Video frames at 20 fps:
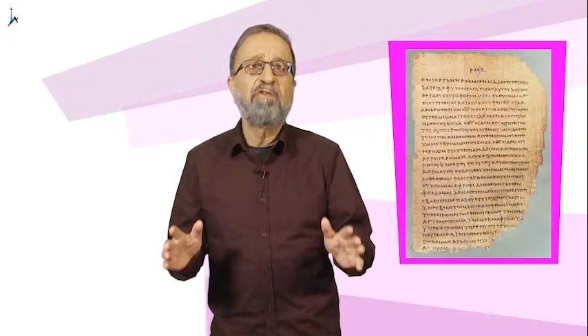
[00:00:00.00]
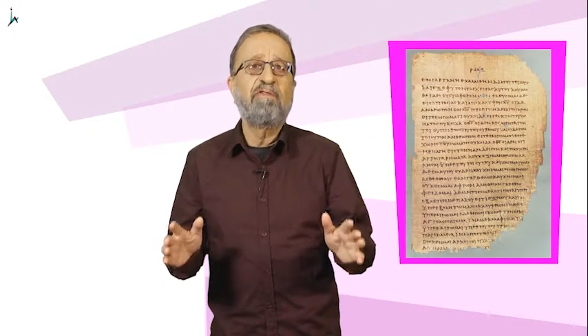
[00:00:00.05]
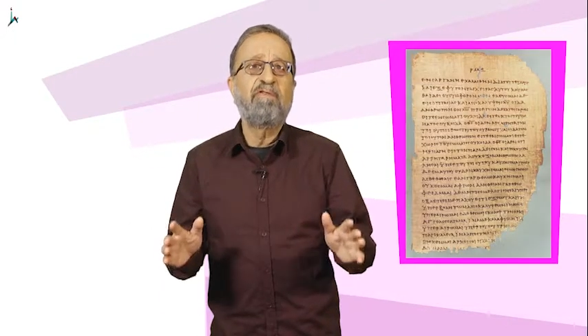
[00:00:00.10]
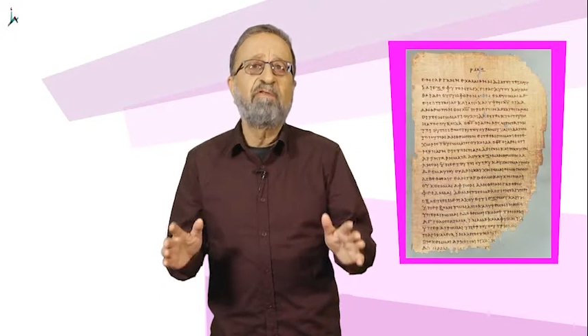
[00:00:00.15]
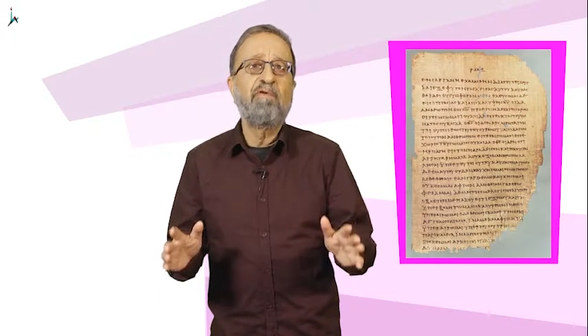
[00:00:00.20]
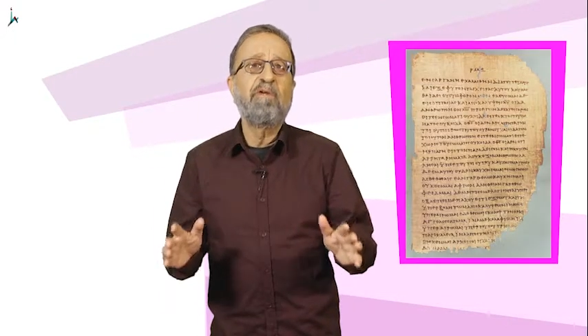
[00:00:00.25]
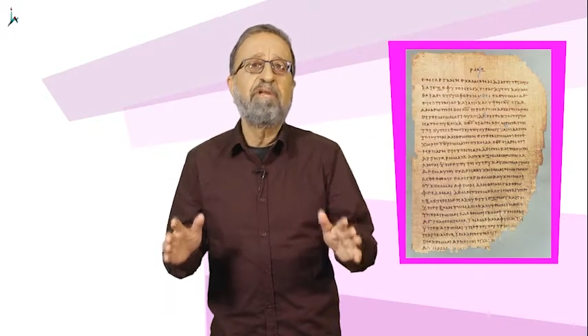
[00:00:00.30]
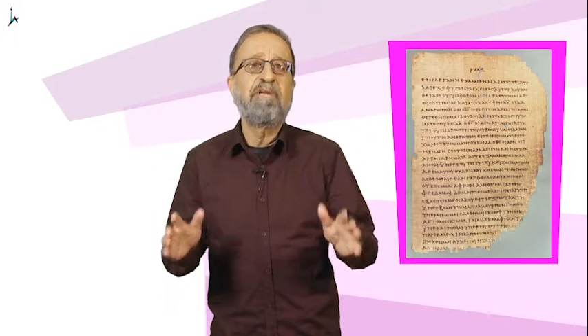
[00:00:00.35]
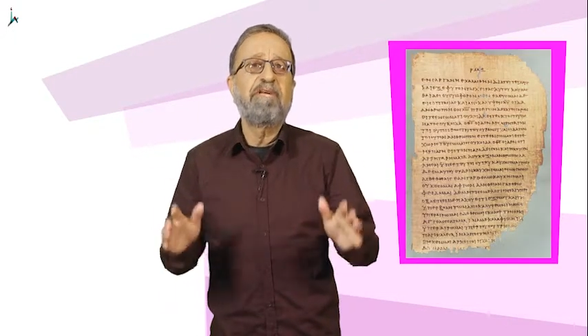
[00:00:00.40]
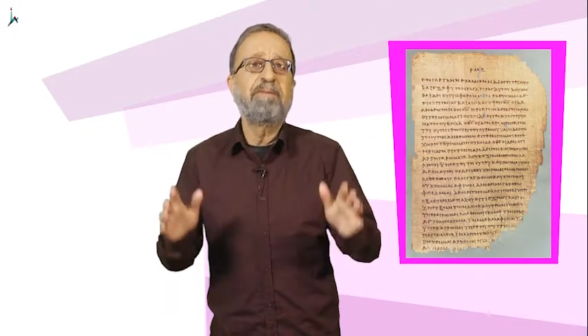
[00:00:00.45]

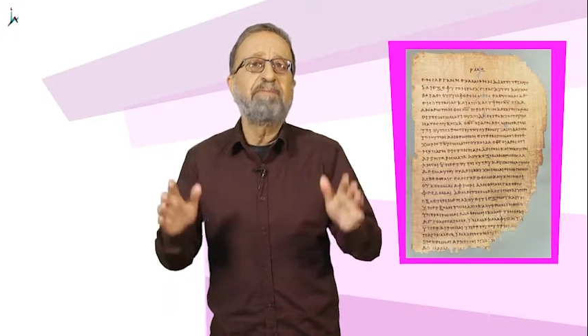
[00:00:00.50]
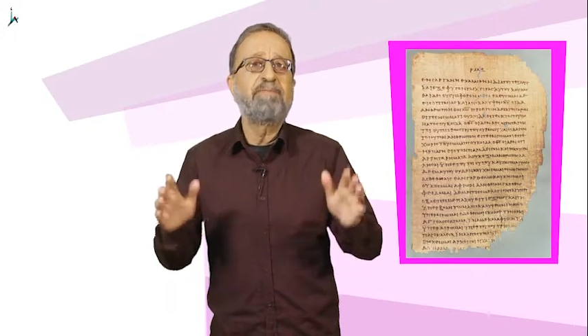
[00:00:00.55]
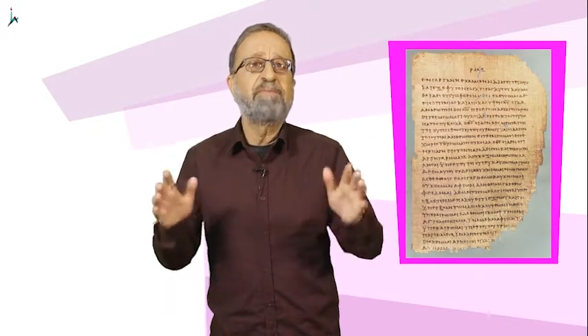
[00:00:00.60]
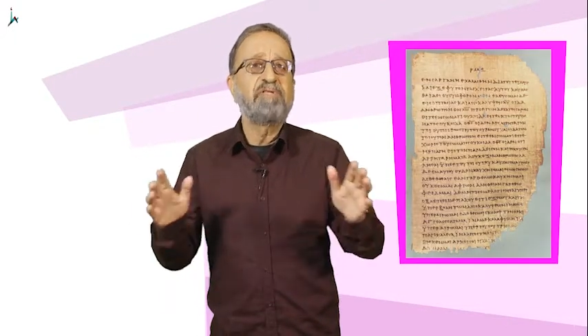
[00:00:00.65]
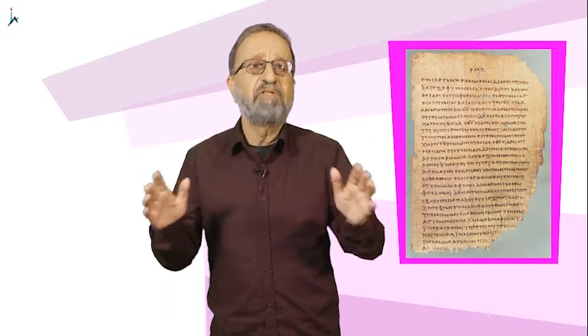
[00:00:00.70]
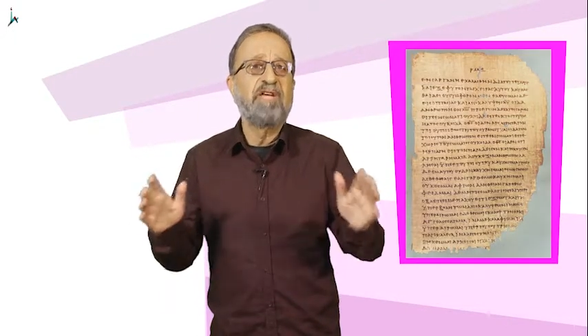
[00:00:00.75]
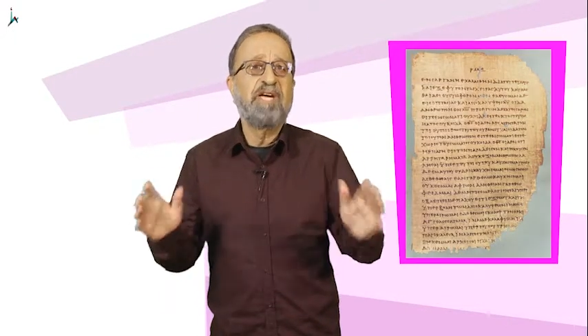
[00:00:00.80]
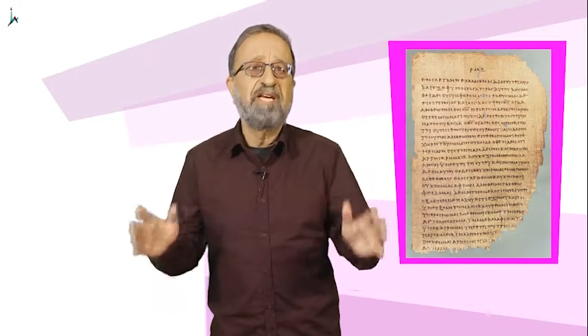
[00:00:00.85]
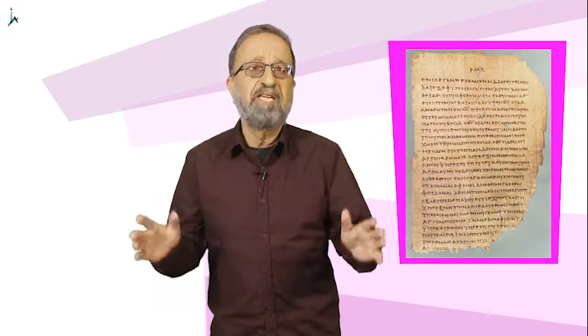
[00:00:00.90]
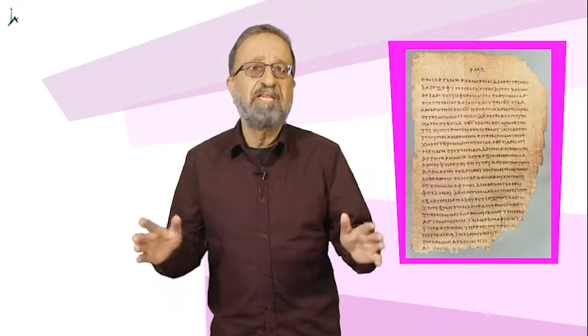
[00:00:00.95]
fully
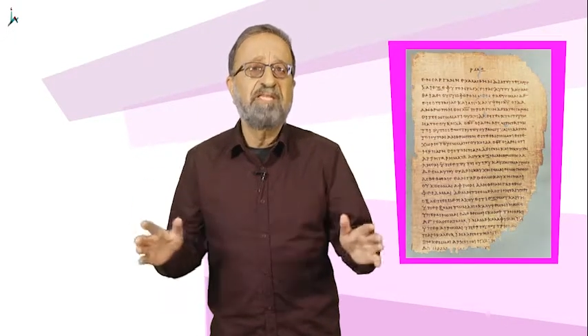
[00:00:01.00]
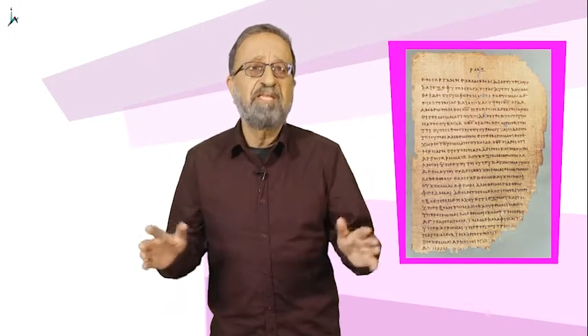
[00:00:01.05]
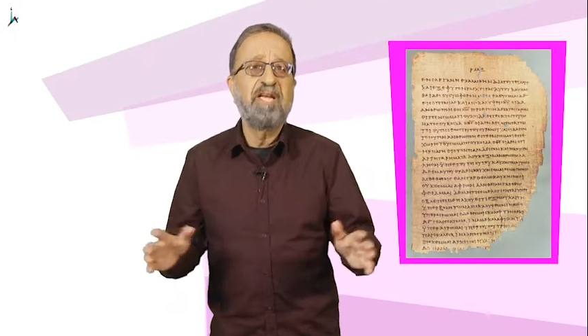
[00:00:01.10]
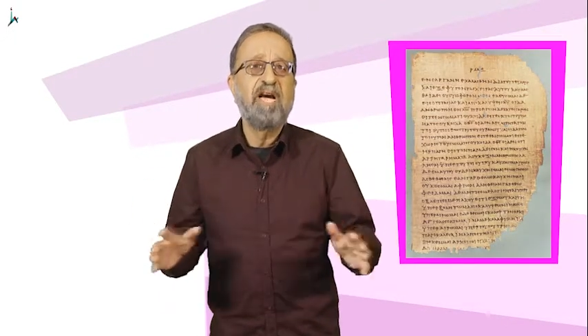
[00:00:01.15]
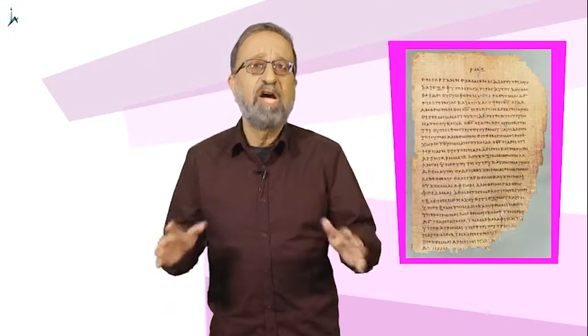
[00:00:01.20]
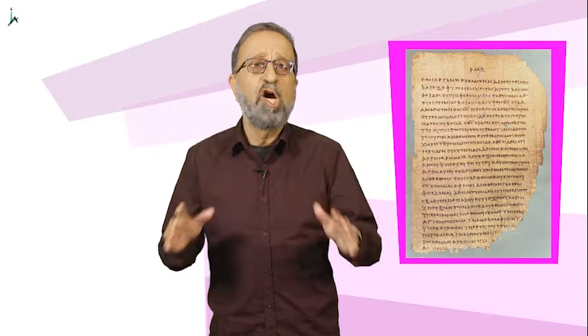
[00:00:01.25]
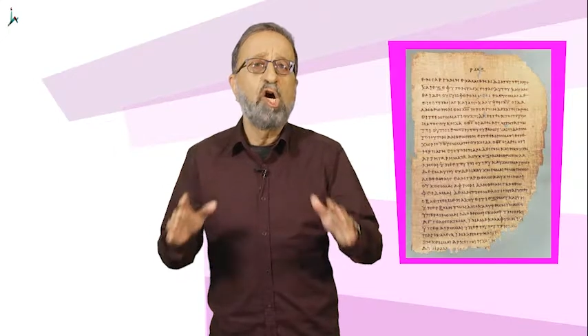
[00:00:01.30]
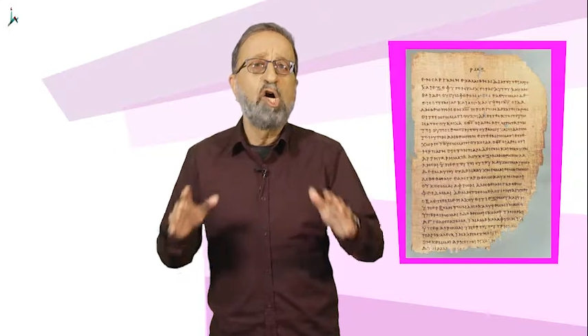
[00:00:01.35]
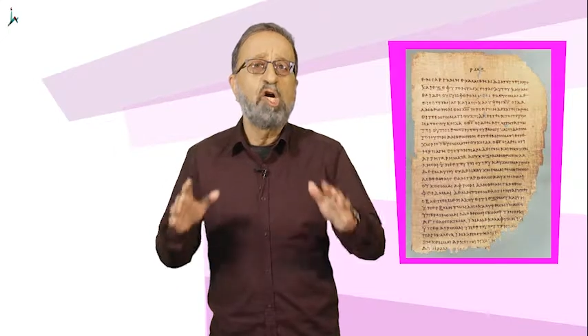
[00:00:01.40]
embraced